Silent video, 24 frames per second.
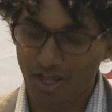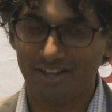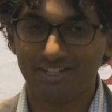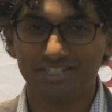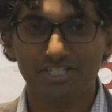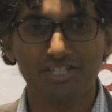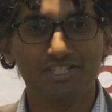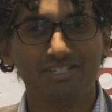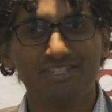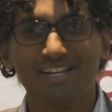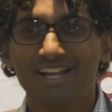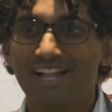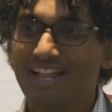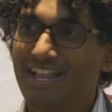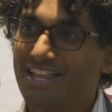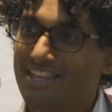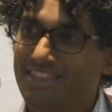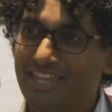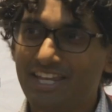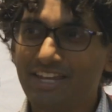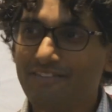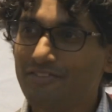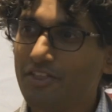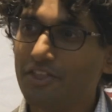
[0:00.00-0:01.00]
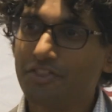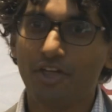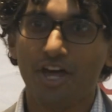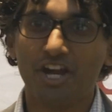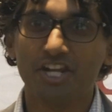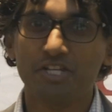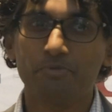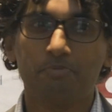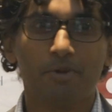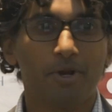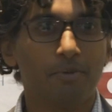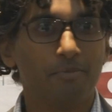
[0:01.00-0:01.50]
lot. Just think of the
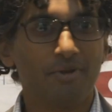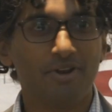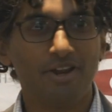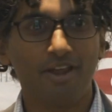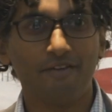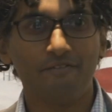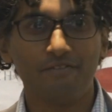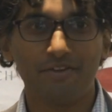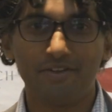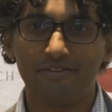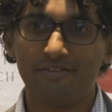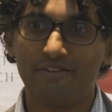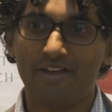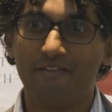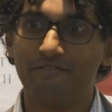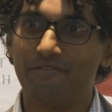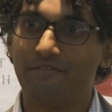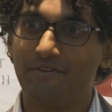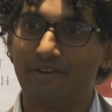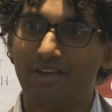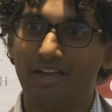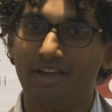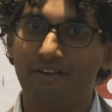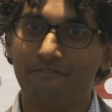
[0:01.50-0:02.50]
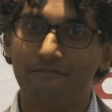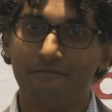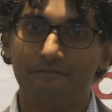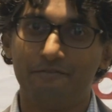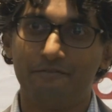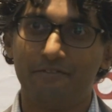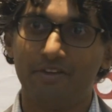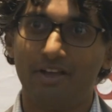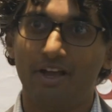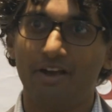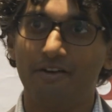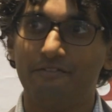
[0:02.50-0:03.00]
thought experiment
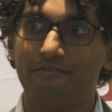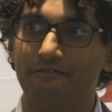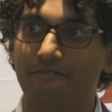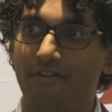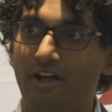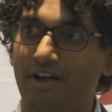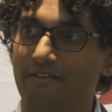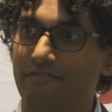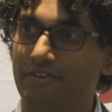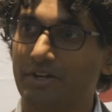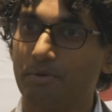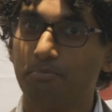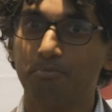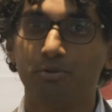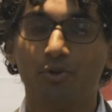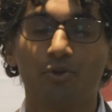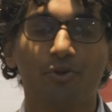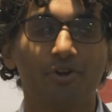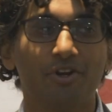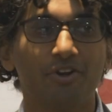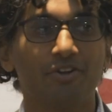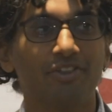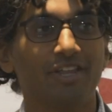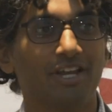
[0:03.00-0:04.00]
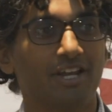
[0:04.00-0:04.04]
of an employer